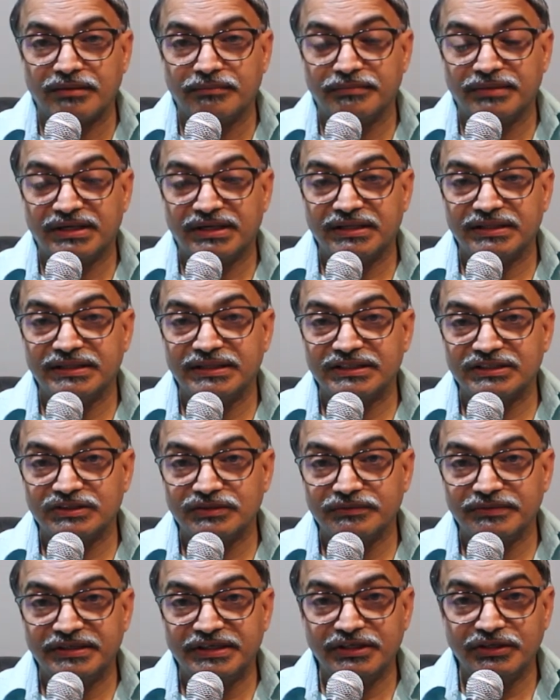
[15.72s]
But
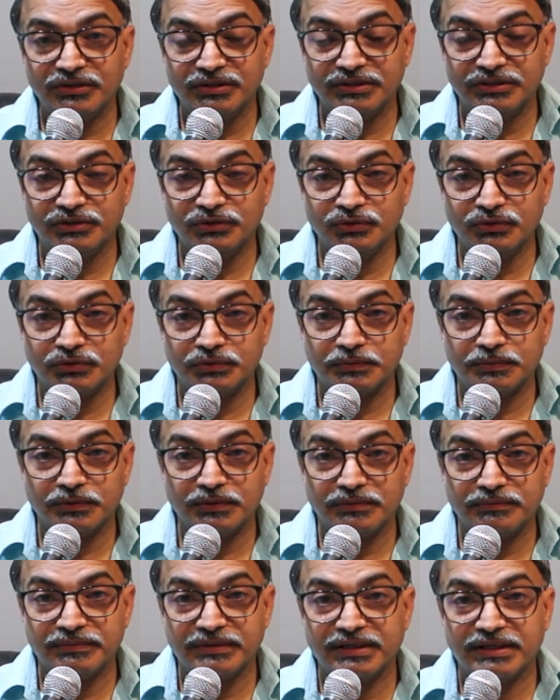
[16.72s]
this video is
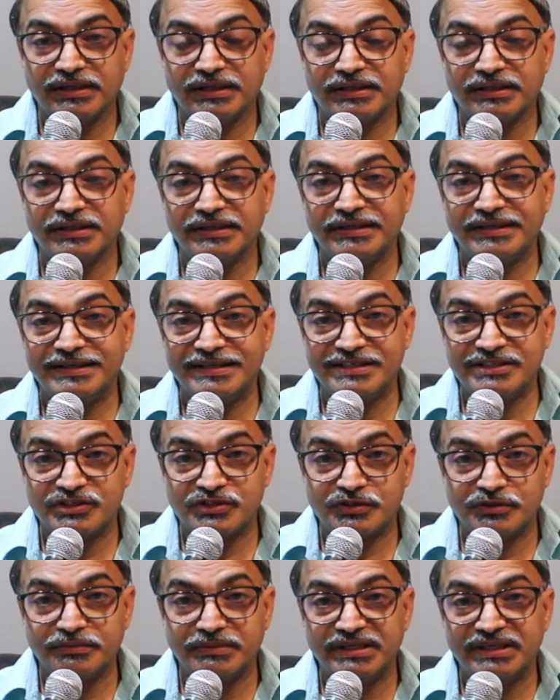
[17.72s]
useful for
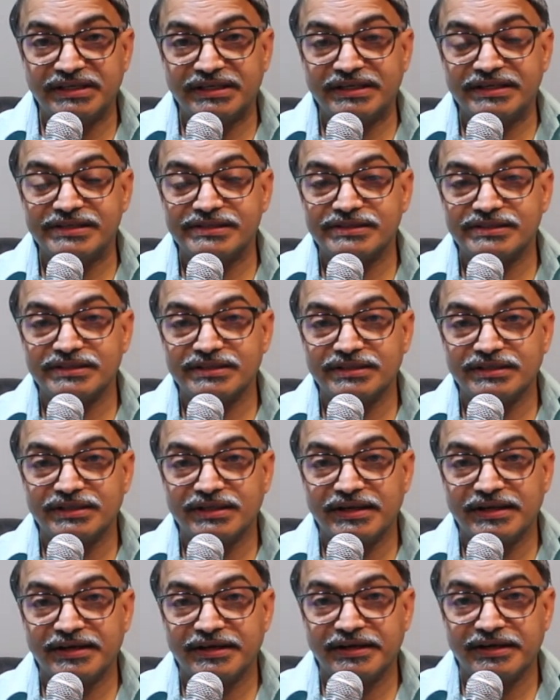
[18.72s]
instrumentation
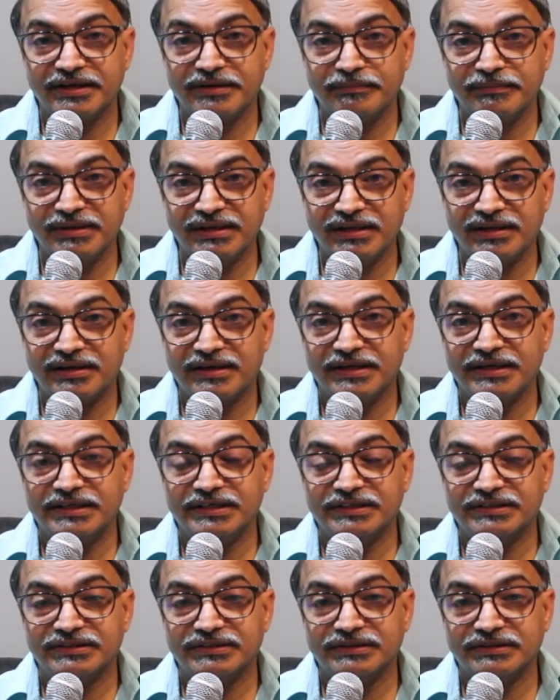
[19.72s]
and
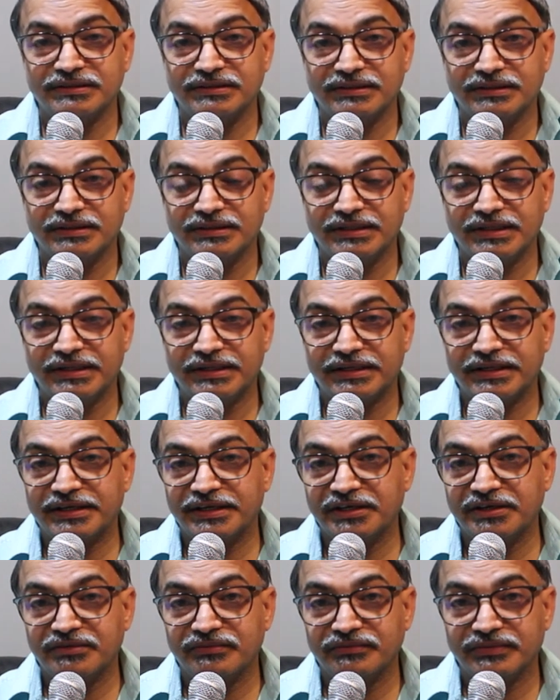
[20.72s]
millwrights that
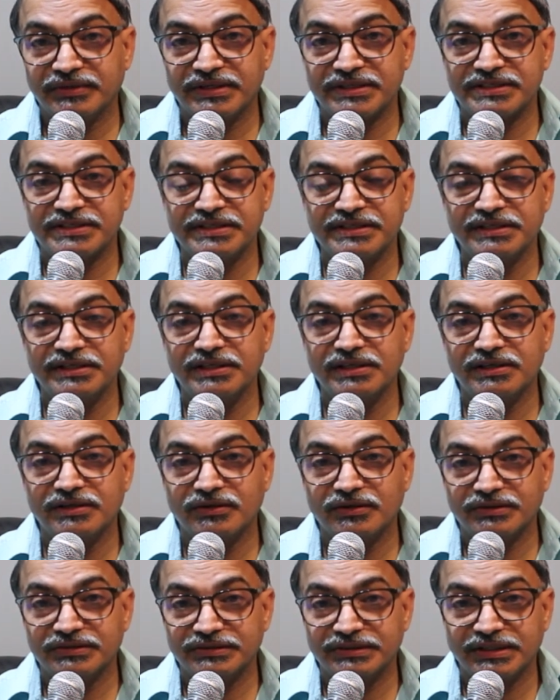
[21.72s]
are in first year
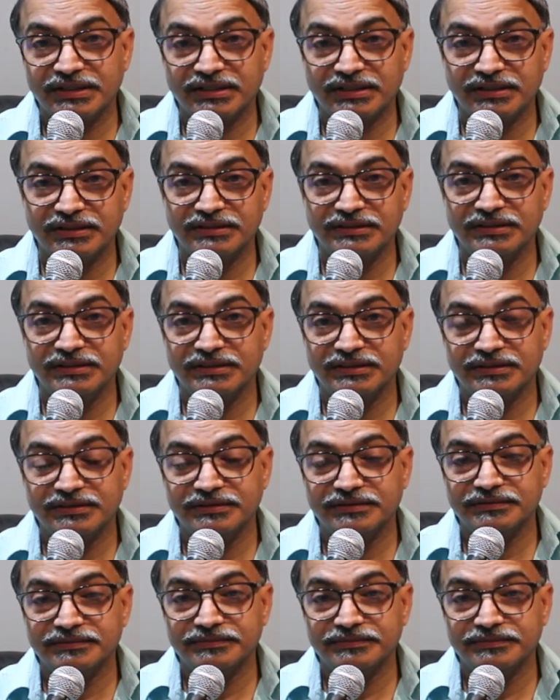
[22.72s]
or second year.